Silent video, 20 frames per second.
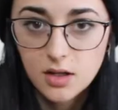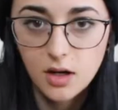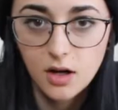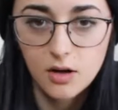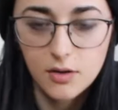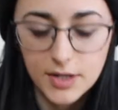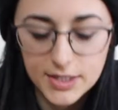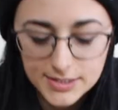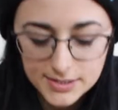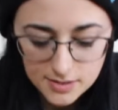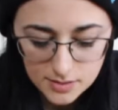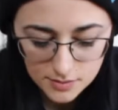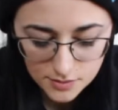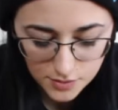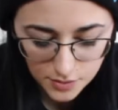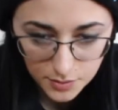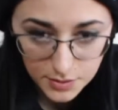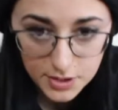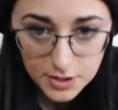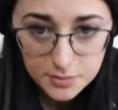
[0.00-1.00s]
All right,
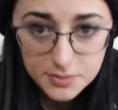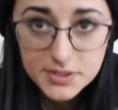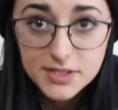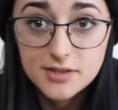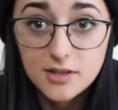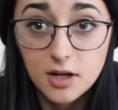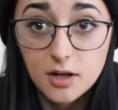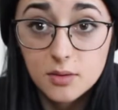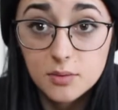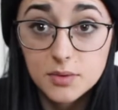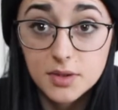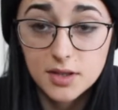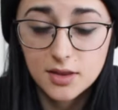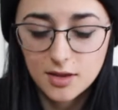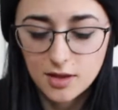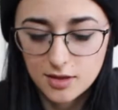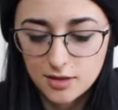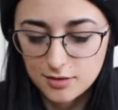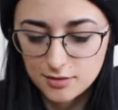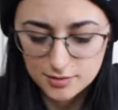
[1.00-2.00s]
so here we start
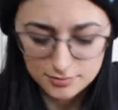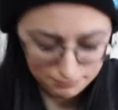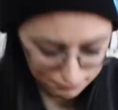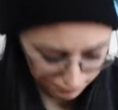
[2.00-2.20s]
with the,